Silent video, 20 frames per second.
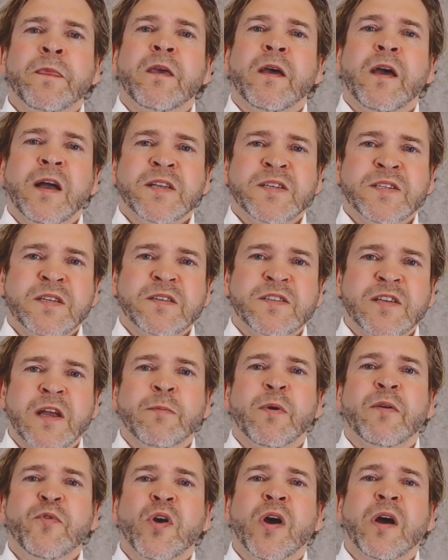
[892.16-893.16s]
As some
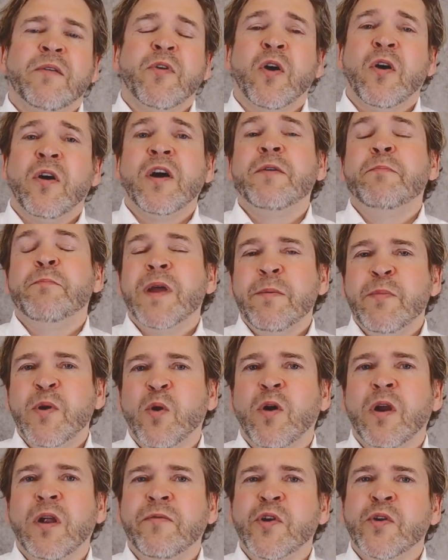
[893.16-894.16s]
of you have heard, maybe
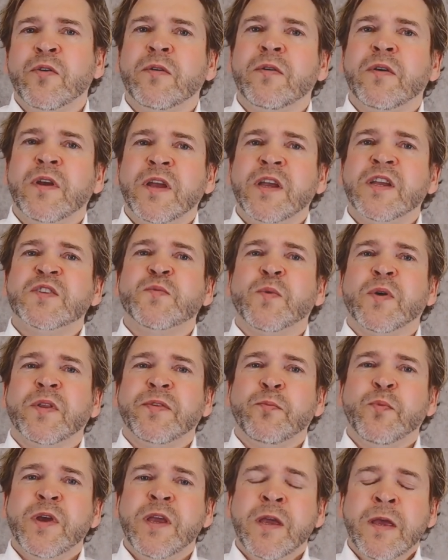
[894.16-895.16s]
all of you, is what
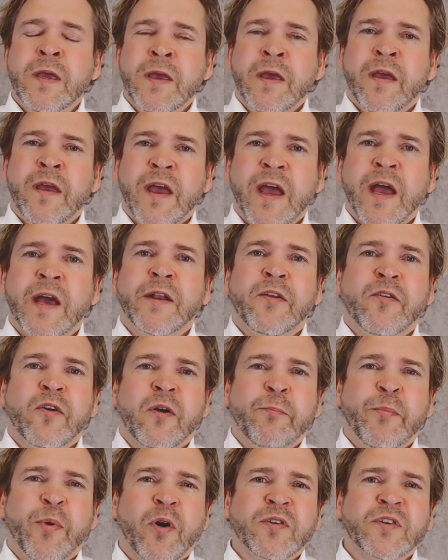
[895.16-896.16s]
we ended our
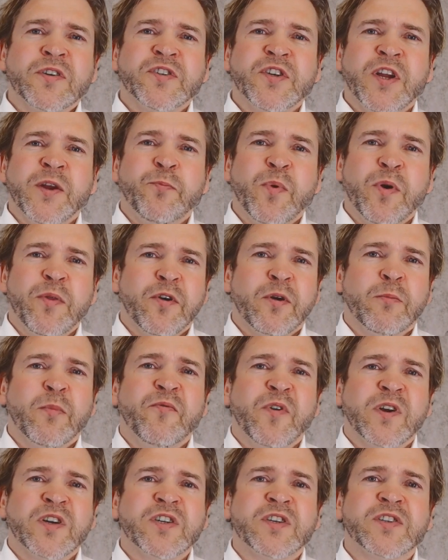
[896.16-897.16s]
partnership with Thermo
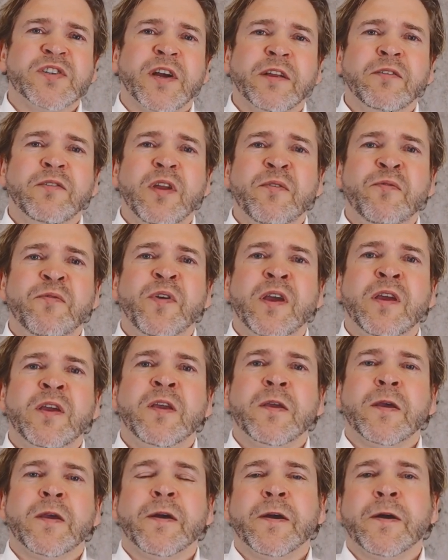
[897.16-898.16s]
Fisher Scientific